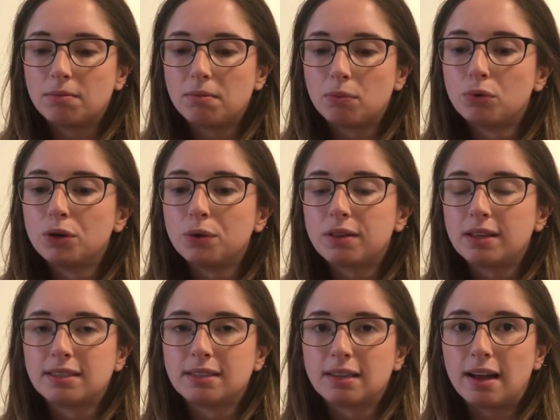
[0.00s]
Ruth
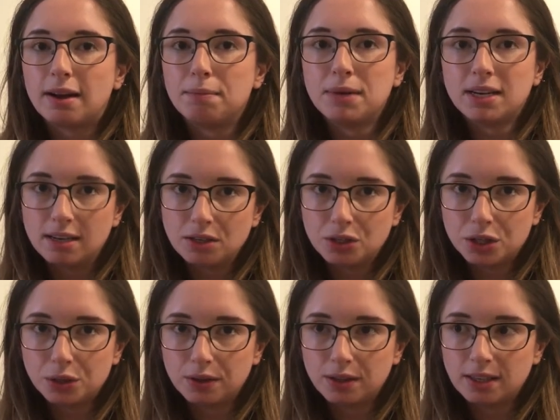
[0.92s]
is admitted
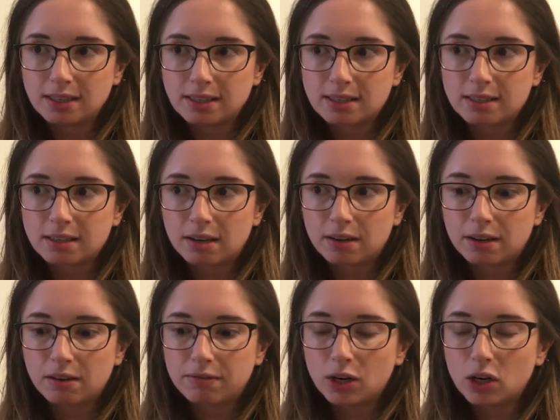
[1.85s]
to this
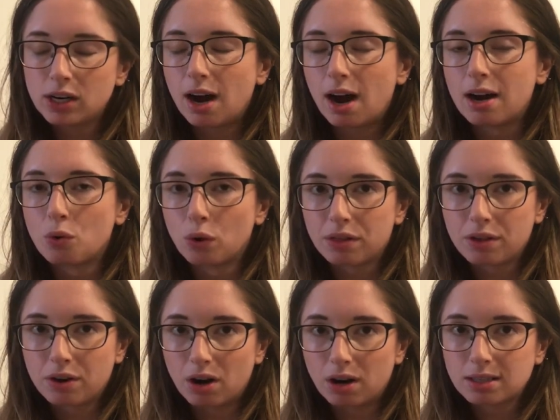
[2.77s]
very
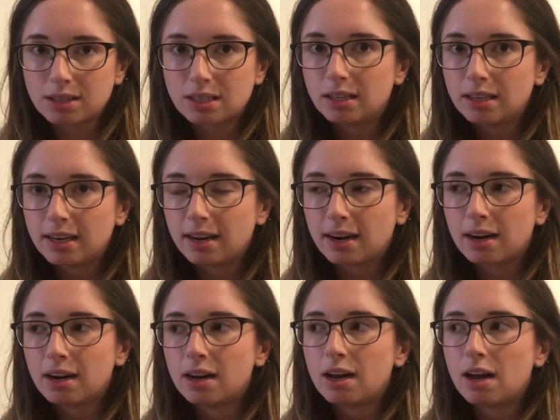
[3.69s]
unorthodox clinic
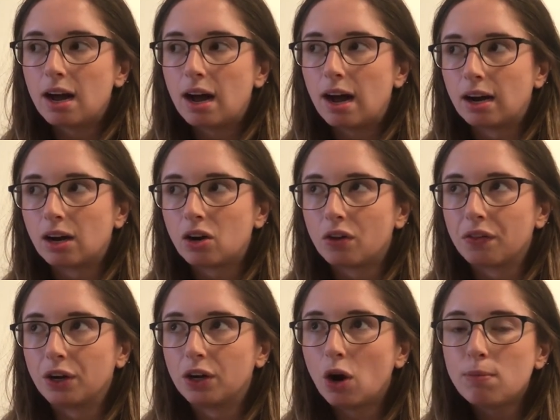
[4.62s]
called
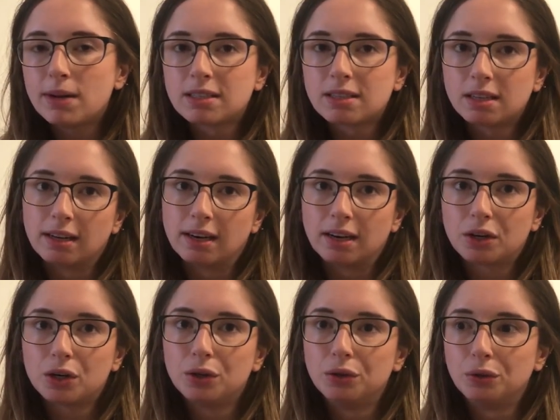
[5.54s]
the Gomez Clinic,
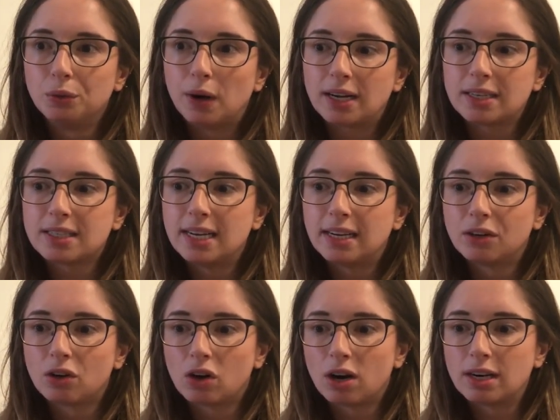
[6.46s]
who has taken
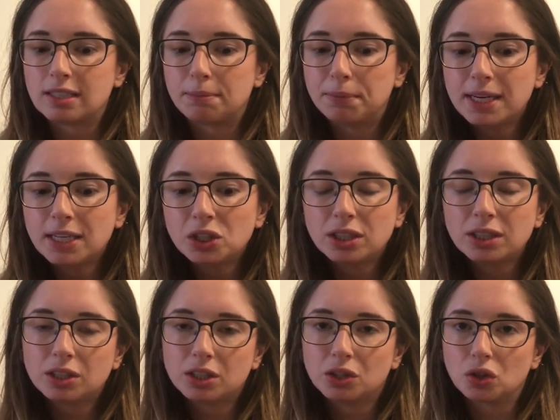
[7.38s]
her on as a
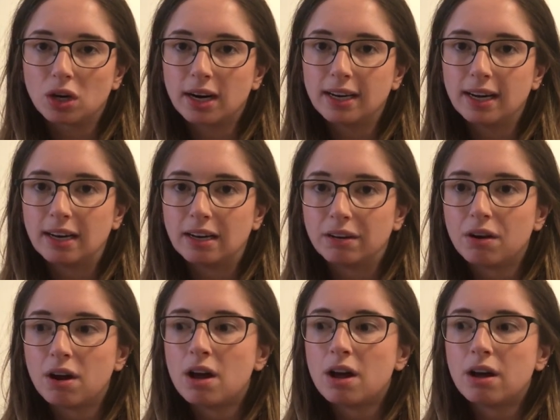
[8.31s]
patient to try and
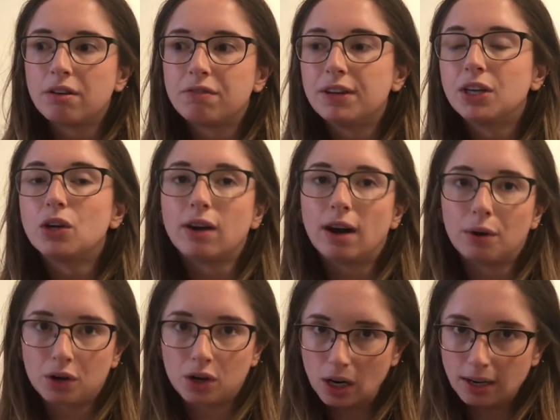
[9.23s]
figure out
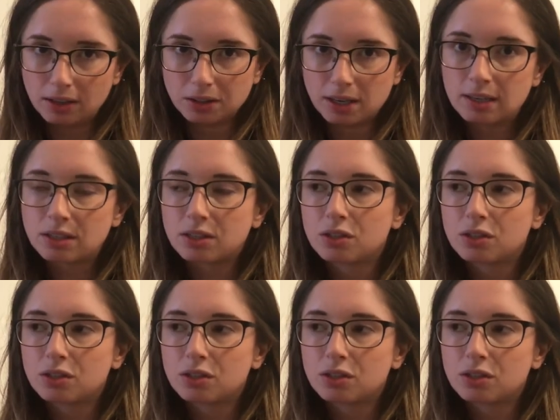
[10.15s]
her illness.